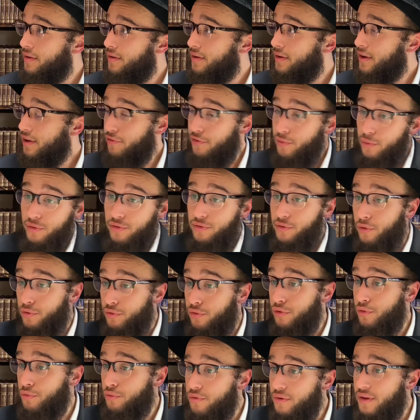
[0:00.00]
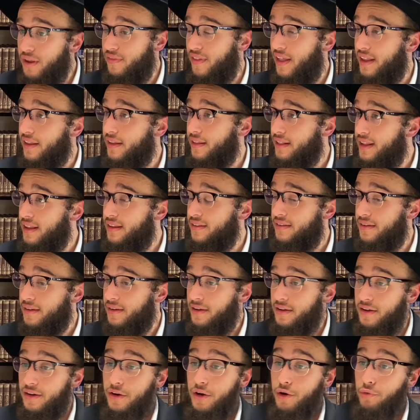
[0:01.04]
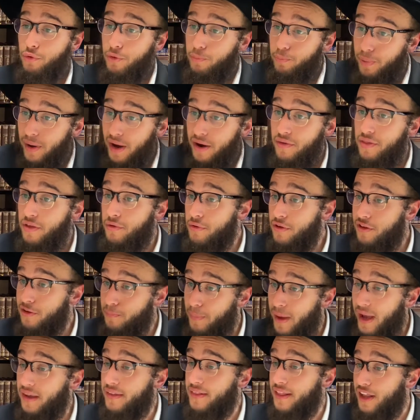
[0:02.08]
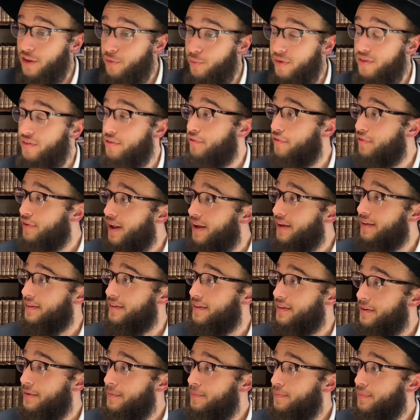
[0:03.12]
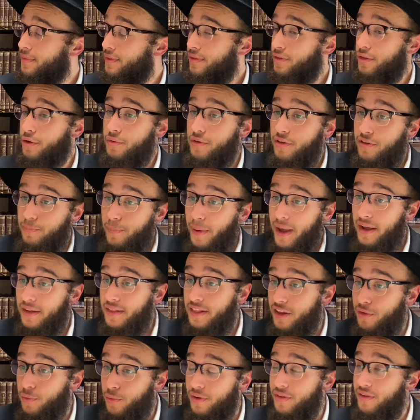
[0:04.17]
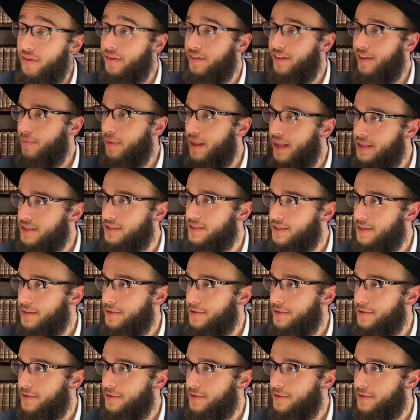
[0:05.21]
if he wants to go to the root of that at least, repair the respect that was flawed, the respect that was diminished.